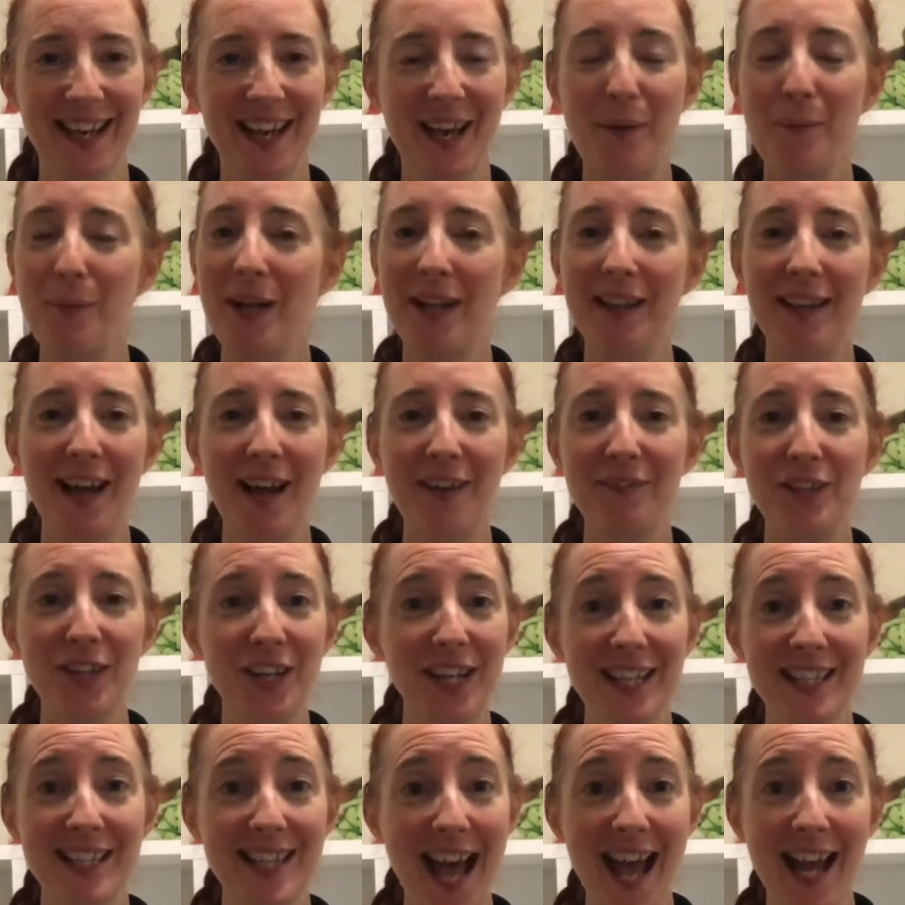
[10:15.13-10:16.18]
Well, I've done
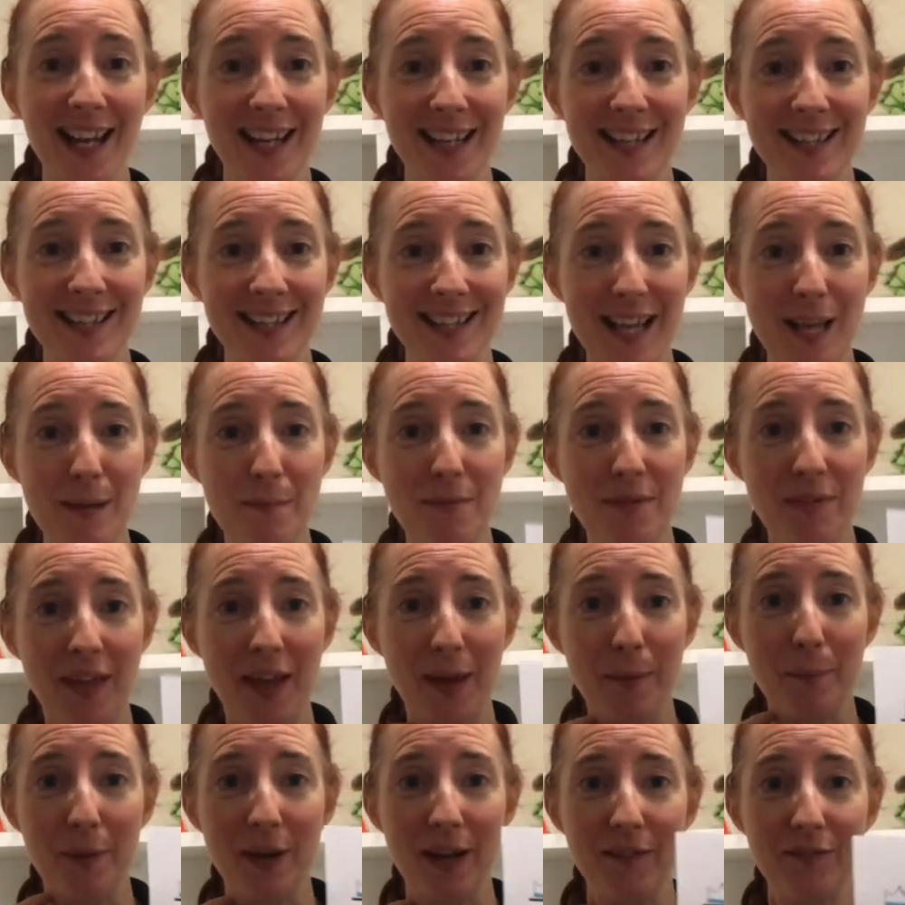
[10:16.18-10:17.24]
exactly the same thing,
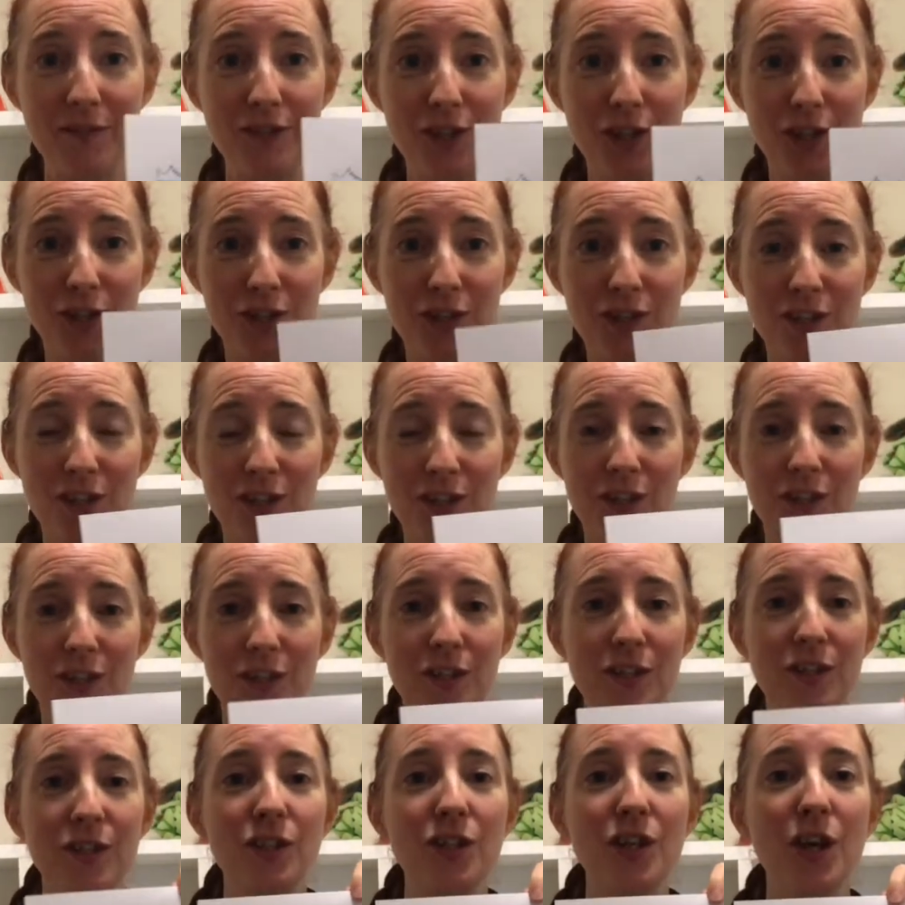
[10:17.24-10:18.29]
but I've just
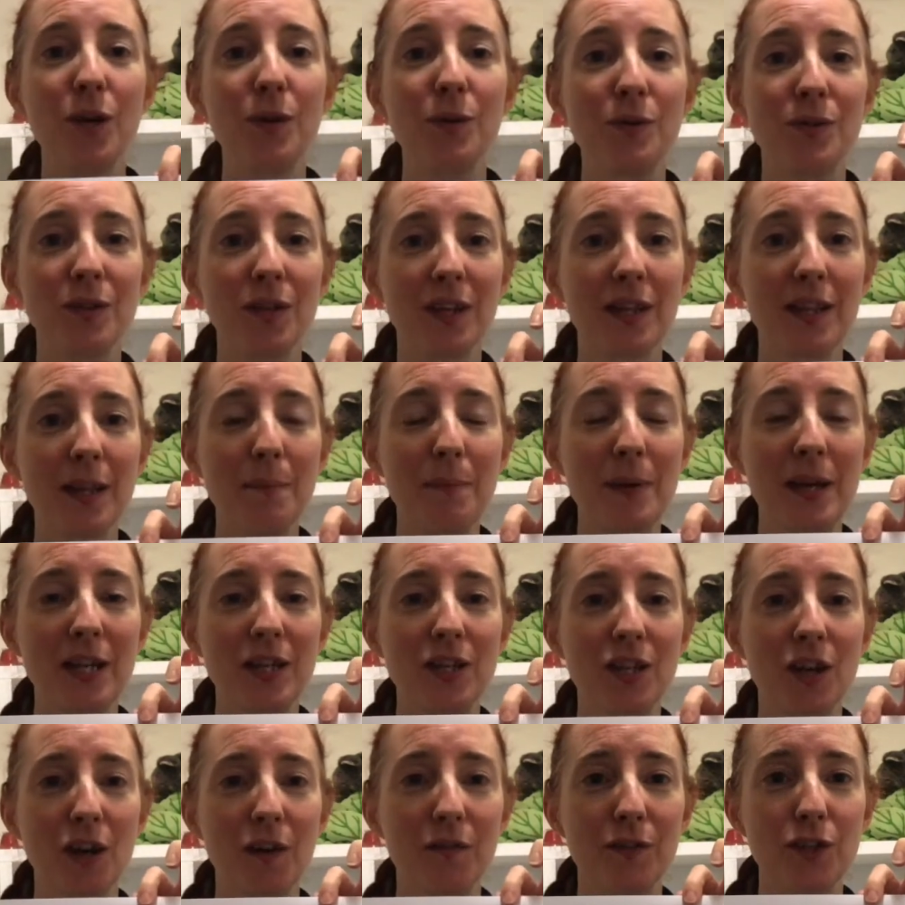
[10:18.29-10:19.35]
chosen the picture
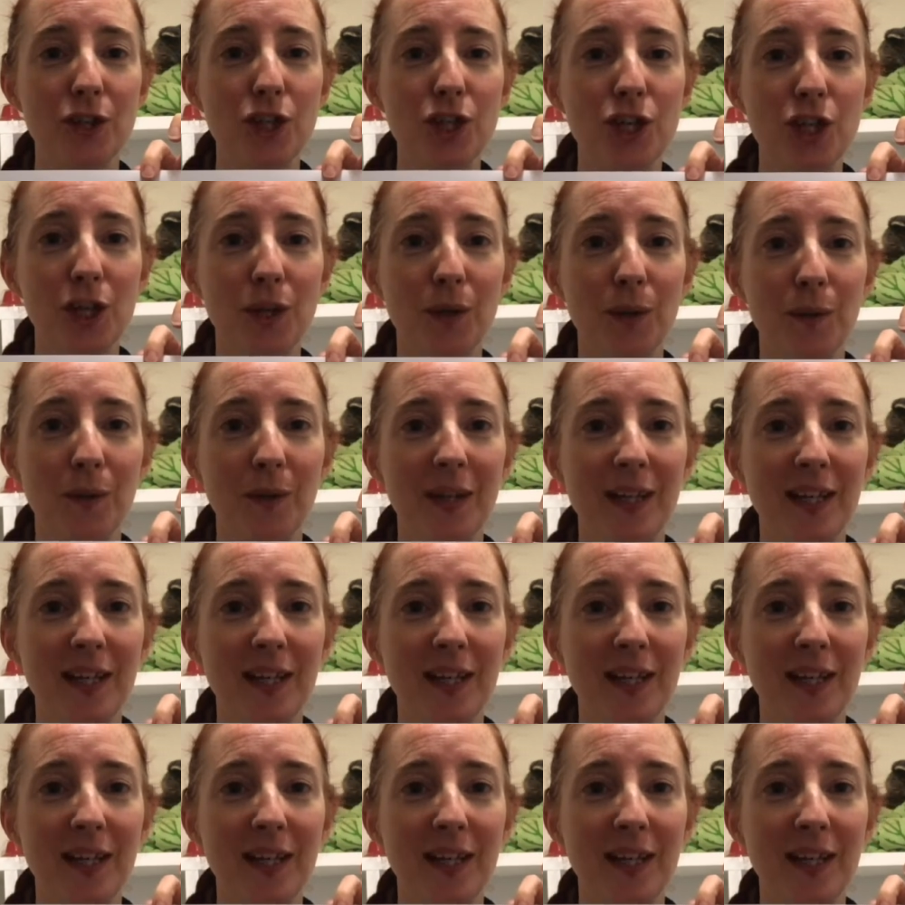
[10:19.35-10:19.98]
of a shoe.